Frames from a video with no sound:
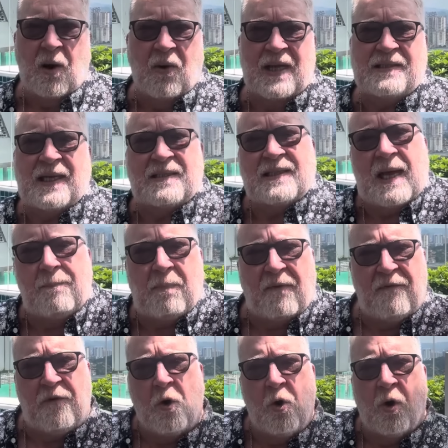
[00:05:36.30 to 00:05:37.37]
as I said
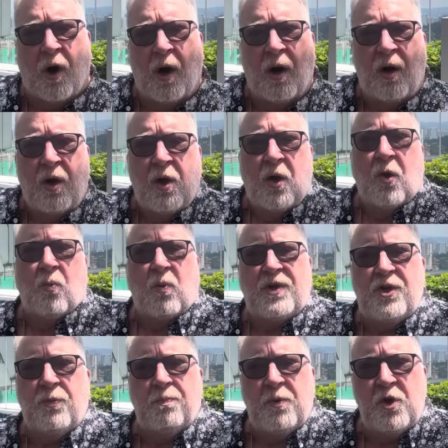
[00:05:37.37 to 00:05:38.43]
before, when
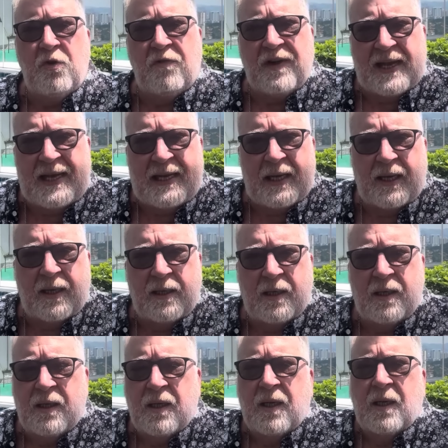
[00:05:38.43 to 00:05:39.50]
you move in,
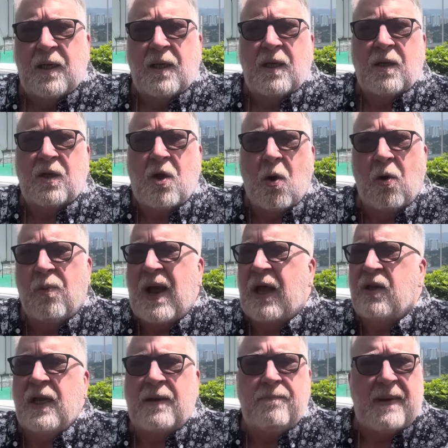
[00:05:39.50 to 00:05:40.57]
go around
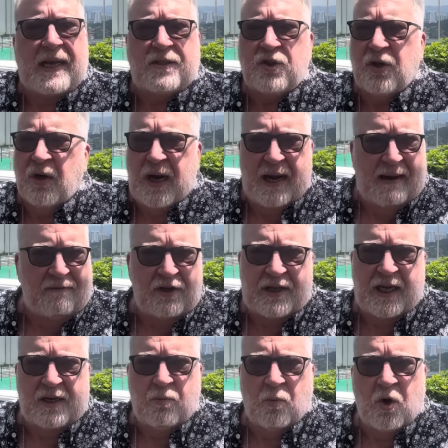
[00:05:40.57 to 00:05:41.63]
and make sure
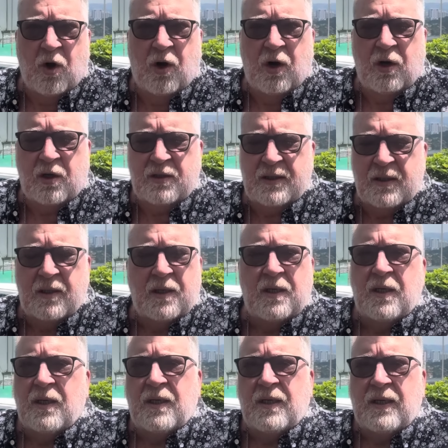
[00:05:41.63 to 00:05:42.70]
everything works.
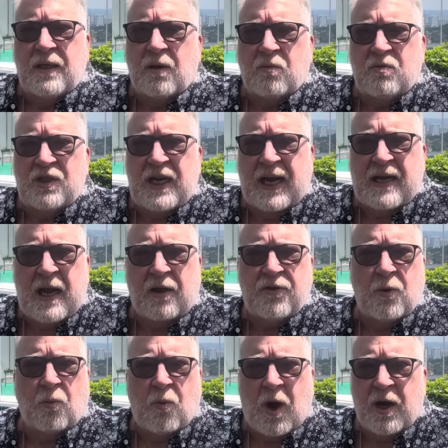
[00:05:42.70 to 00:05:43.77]
Check out the
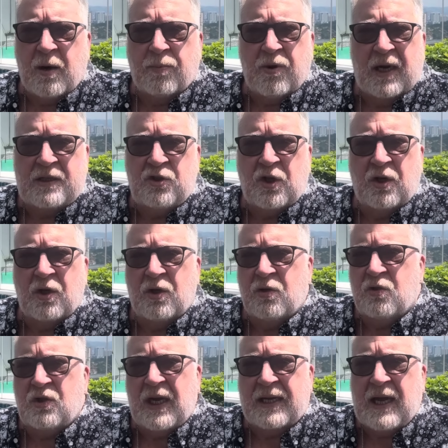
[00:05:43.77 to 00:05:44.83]
water pressure,
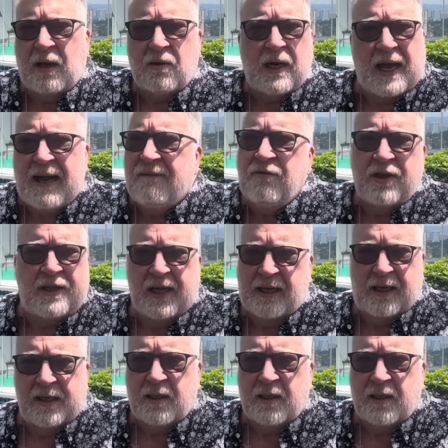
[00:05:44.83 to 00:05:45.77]
check out everything.